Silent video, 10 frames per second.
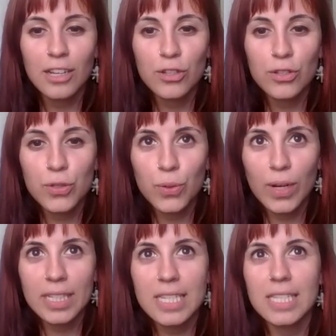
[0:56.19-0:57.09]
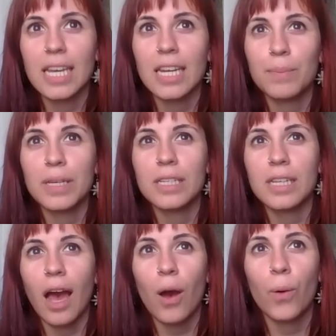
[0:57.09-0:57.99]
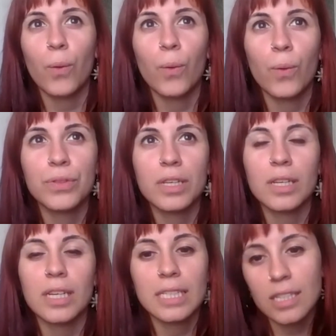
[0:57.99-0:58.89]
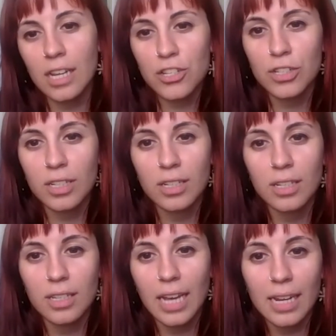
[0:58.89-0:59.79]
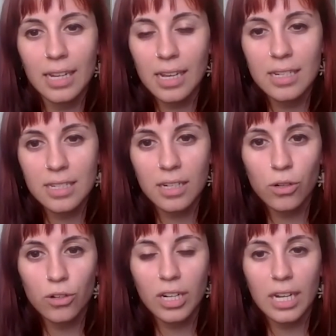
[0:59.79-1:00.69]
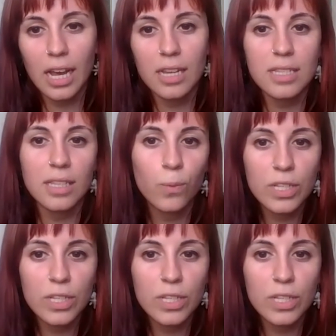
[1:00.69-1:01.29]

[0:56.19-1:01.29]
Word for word: to understand a bit how the international guidelines are organized, in which